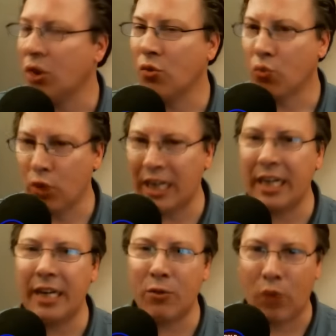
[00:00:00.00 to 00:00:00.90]

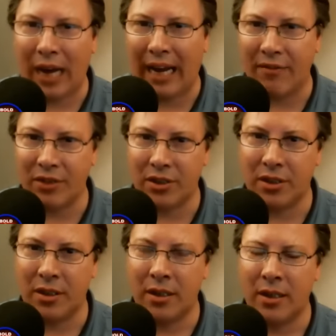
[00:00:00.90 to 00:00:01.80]
rickety rafts.
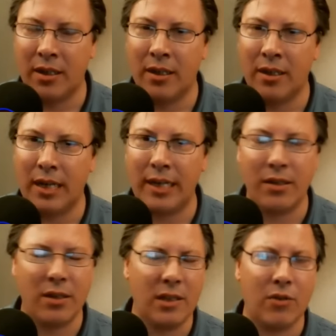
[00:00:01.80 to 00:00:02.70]
And
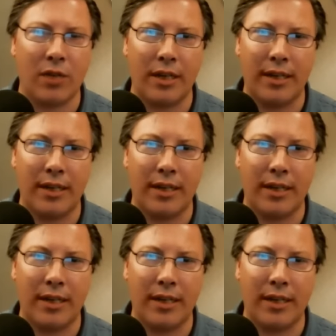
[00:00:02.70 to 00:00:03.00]
literally,